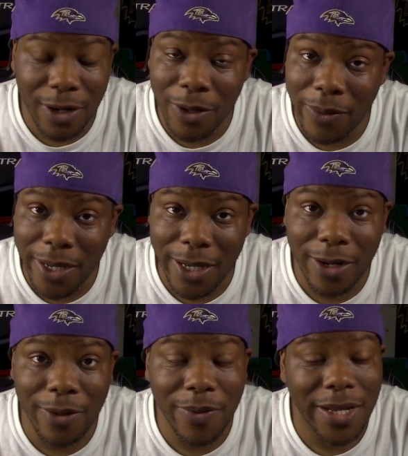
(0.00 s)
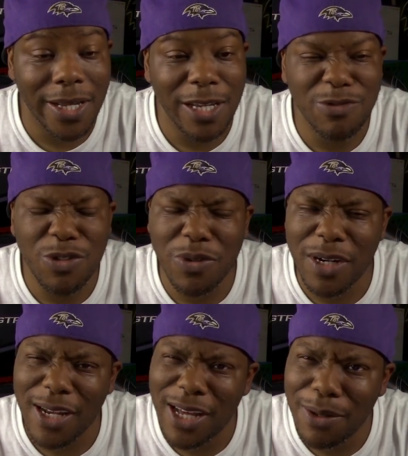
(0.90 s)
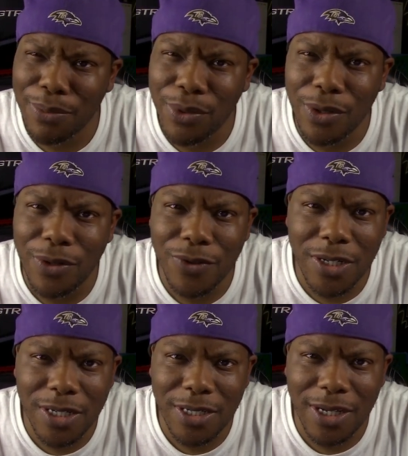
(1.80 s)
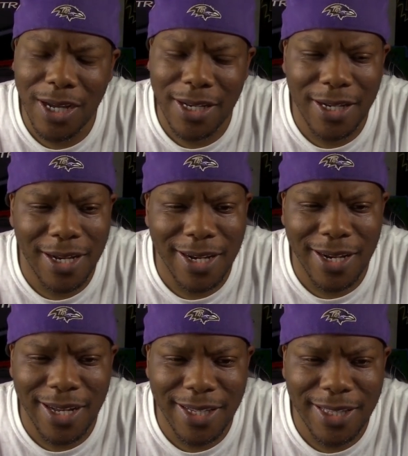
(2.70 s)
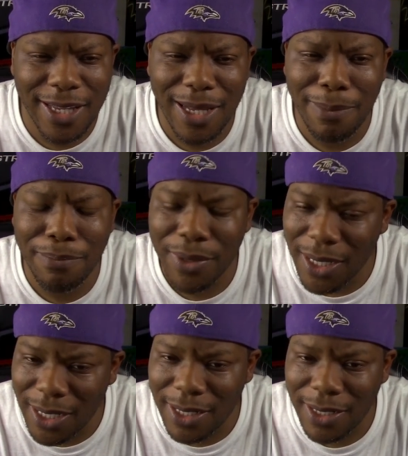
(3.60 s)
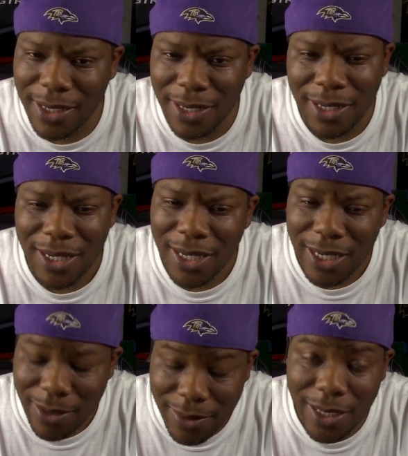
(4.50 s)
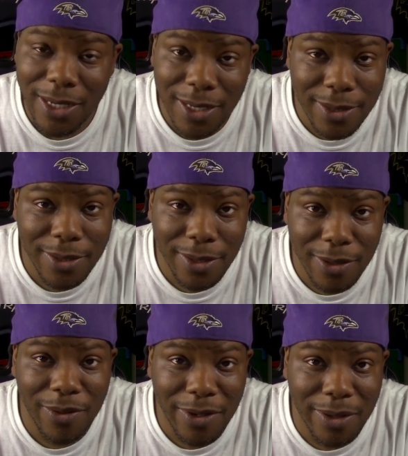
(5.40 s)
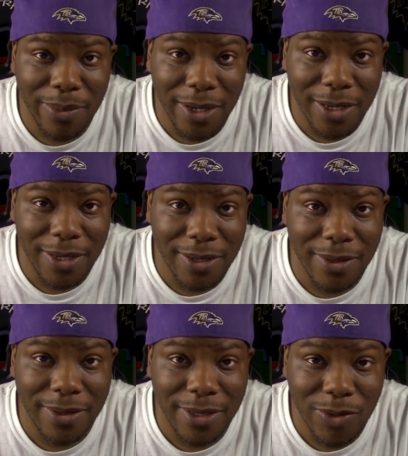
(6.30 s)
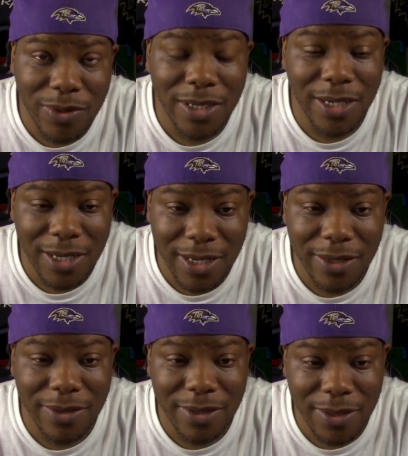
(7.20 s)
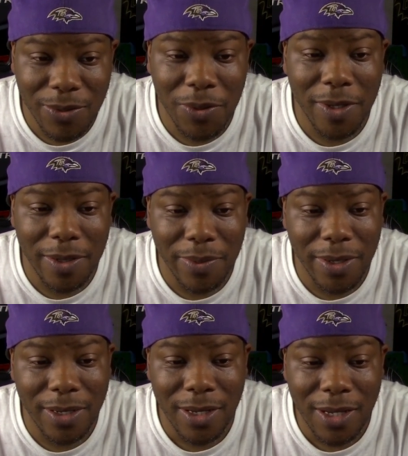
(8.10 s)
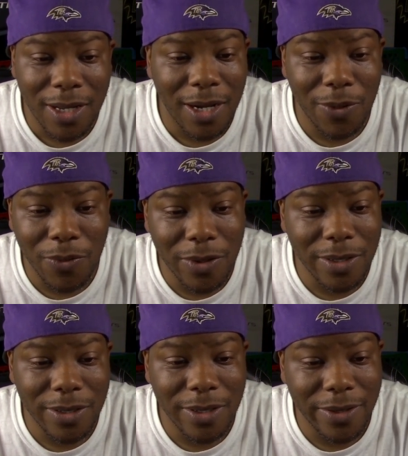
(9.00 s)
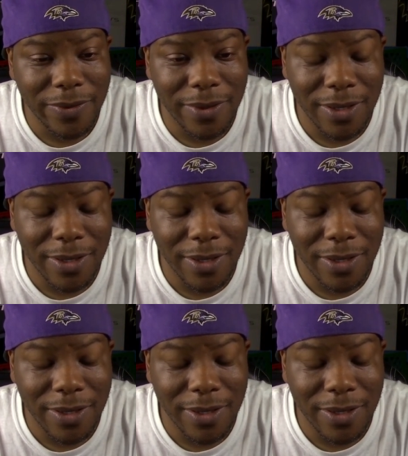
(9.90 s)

oh wait, oh wait, he was doing a lot of bull rush. I did not like that, but he was getting close to the quarterback. He was getting close to quarter, but I wonder if,